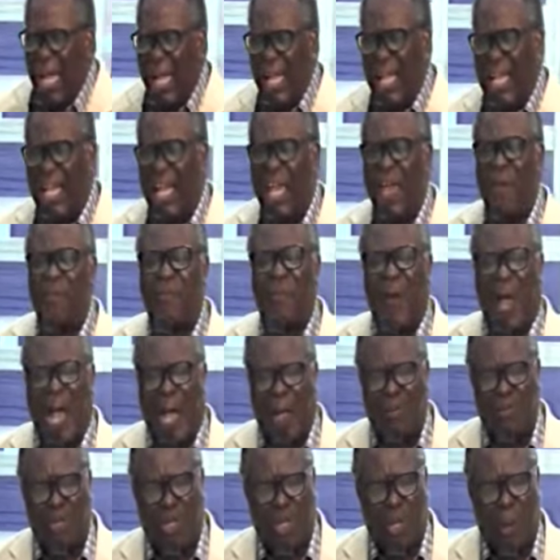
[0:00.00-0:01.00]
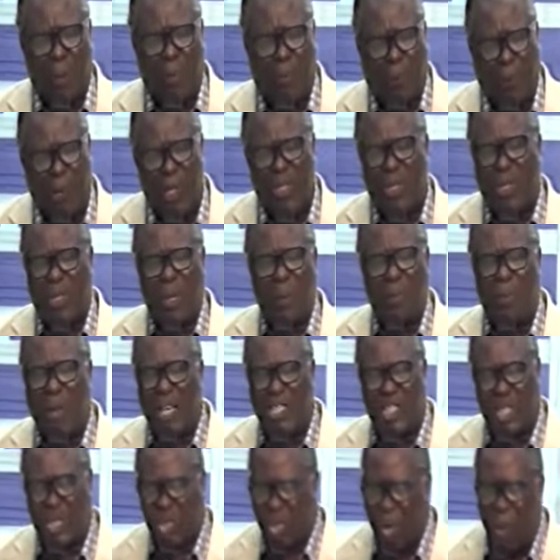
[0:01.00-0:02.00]
If I'm supposed to be
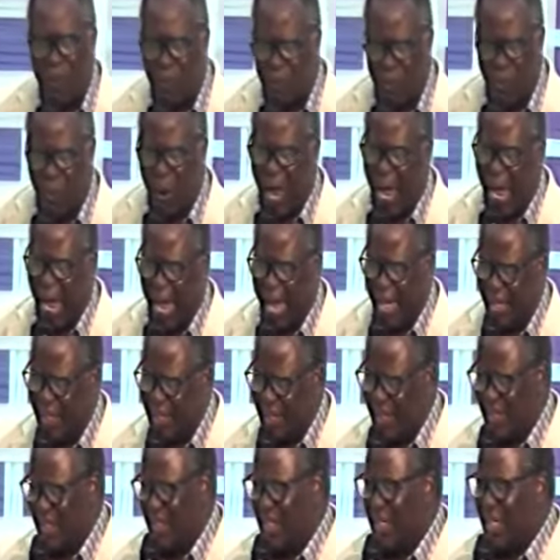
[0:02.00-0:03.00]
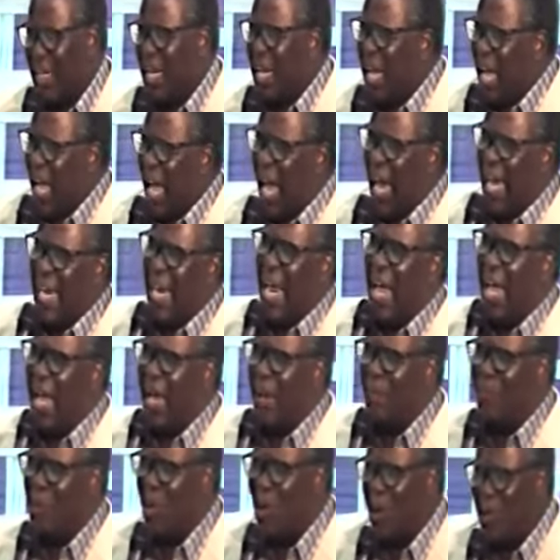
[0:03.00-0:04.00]
somewhere, and I
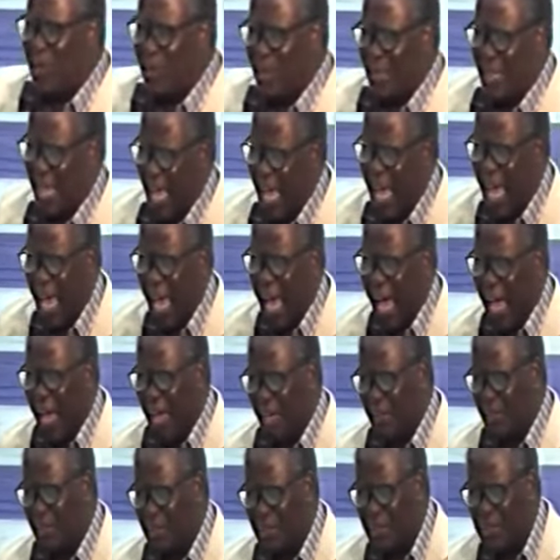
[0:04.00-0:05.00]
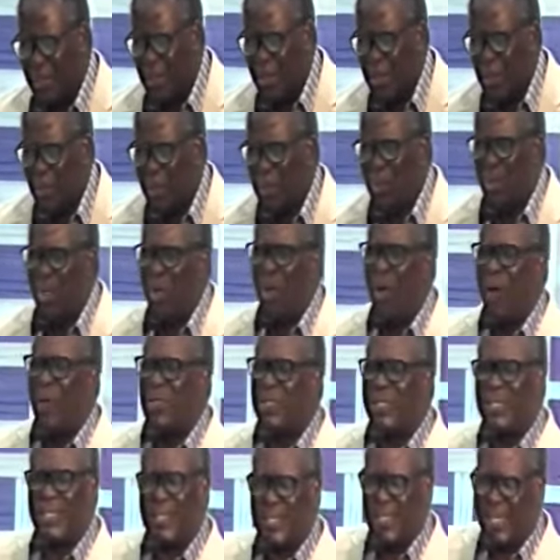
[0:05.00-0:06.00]
am not there, Lord,
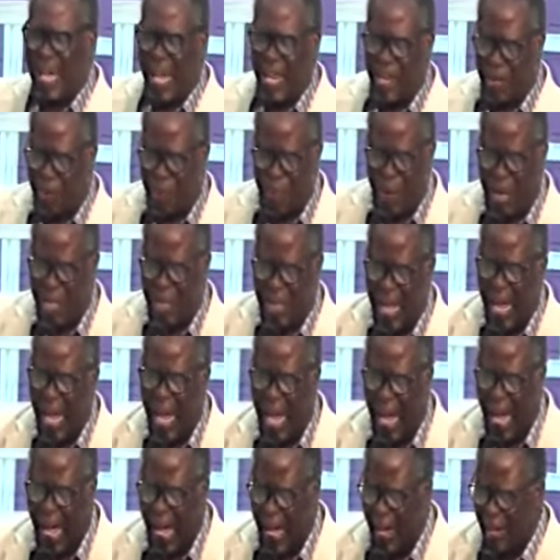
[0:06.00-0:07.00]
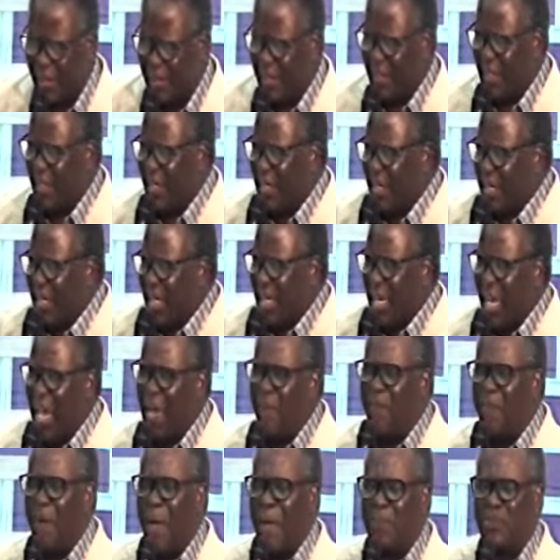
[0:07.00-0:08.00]
send me there.
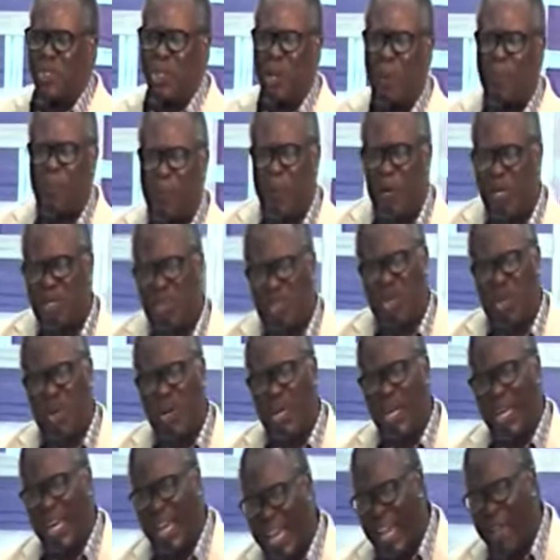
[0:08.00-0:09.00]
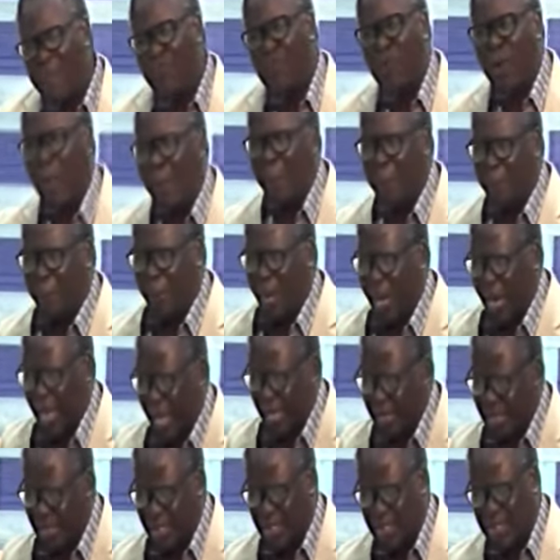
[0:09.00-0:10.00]
If I'm supposed to leave one
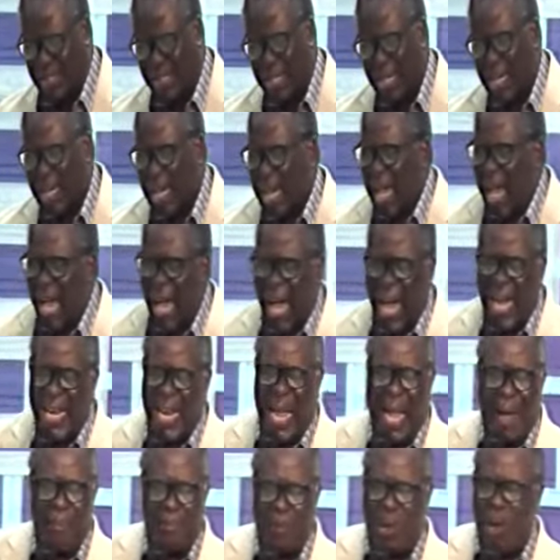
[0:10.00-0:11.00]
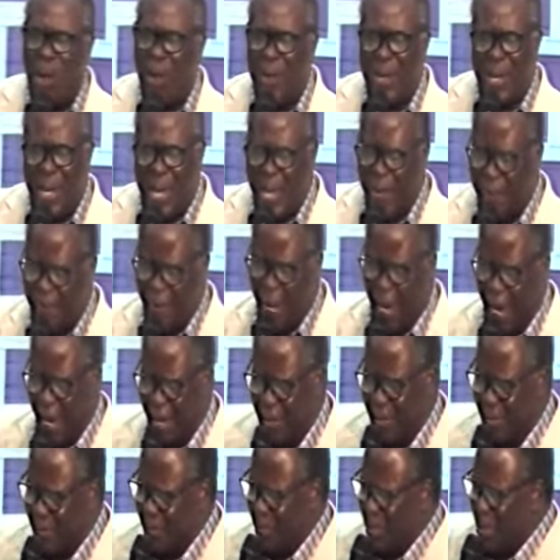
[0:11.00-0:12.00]
place and I'm not leaving,
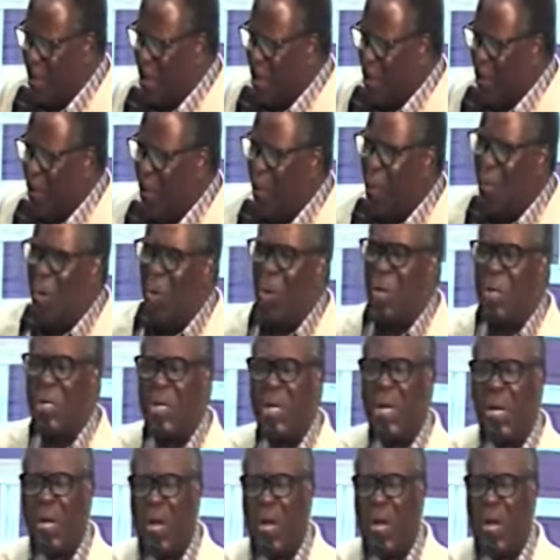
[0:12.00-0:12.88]
oh